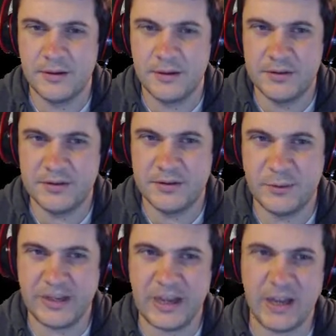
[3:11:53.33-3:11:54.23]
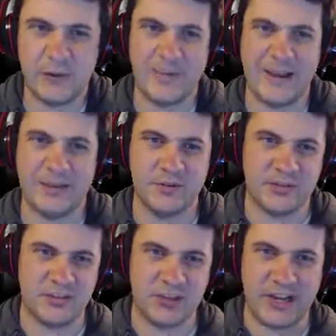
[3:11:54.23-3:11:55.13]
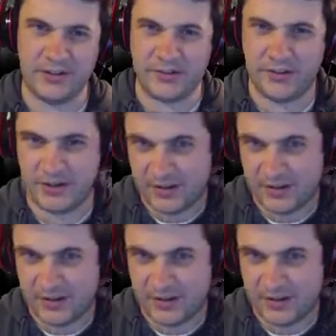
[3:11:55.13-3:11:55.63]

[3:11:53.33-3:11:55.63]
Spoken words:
So we got all the way back to his childhood.